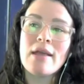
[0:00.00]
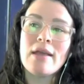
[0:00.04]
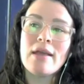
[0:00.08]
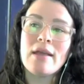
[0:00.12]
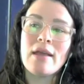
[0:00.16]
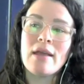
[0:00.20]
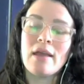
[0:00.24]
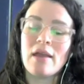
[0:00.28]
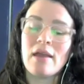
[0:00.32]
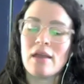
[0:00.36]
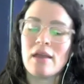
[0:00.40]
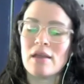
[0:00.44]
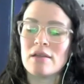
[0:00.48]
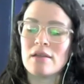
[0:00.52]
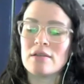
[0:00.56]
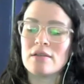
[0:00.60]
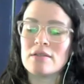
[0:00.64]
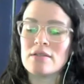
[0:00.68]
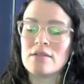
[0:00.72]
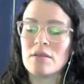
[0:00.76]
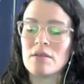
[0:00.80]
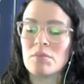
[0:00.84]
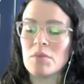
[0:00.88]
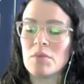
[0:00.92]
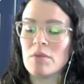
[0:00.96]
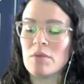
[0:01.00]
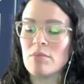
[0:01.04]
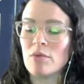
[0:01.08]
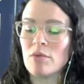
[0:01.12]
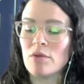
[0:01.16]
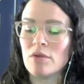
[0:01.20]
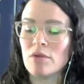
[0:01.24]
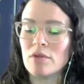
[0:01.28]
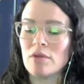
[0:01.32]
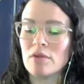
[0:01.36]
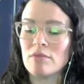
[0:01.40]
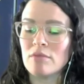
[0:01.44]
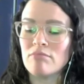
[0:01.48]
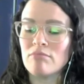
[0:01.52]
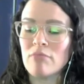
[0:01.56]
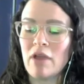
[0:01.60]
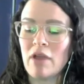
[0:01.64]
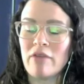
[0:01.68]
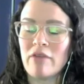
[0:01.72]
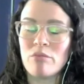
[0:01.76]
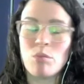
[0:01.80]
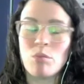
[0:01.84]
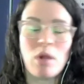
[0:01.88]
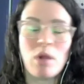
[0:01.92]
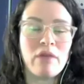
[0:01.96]
and some people
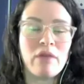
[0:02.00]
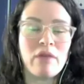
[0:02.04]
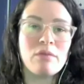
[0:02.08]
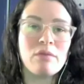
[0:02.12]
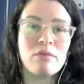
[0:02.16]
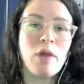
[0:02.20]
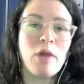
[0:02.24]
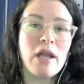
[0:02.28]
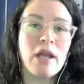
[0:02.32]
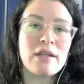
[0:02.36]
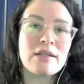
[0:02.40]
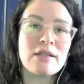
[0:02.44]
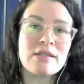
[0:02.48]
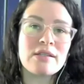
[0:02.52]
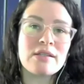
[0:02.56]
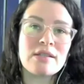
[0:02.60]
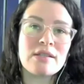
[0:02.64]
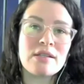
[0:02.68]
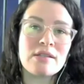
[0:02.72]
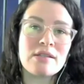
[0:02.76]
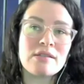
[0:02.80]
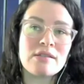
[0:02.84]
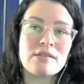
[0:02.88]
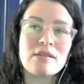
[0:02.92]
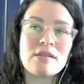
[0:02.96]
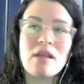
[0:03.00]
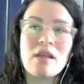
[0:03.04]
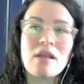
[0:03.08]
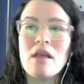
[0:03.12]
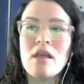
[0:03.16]
have private practices.